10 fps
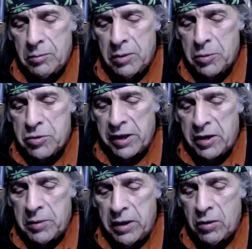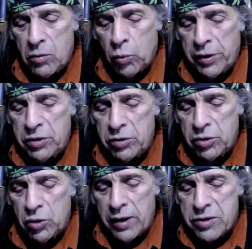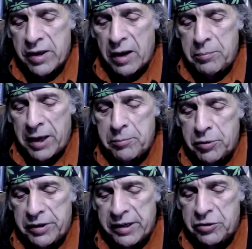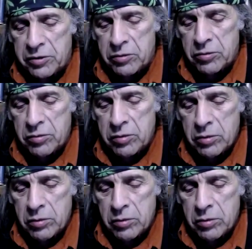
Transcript: People say to me, What do you do? I say, I make predictions.